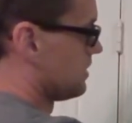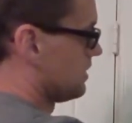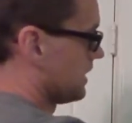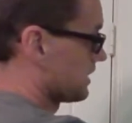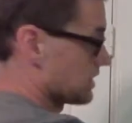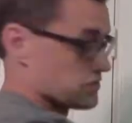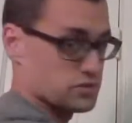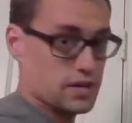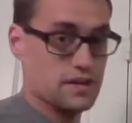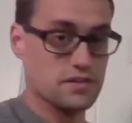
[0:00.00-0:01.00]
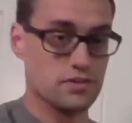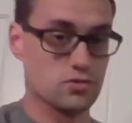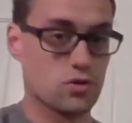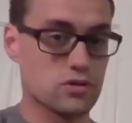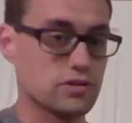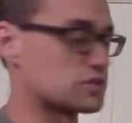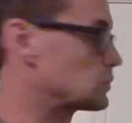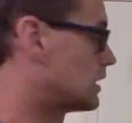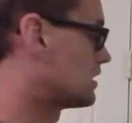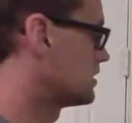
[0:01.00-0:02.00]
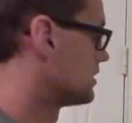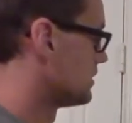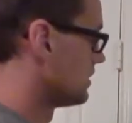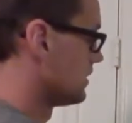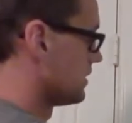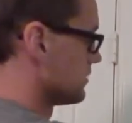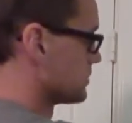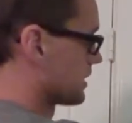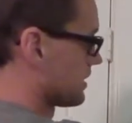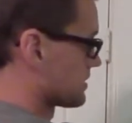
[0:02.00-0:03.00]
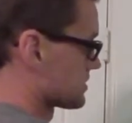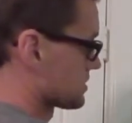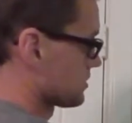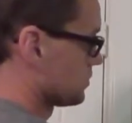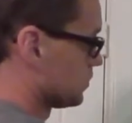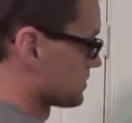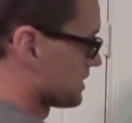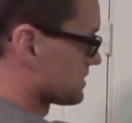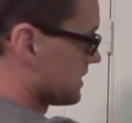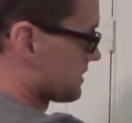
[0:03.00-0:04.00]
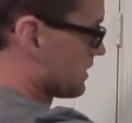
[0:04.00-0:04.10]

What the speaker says: I could actually do that in the other order as well, because once I take that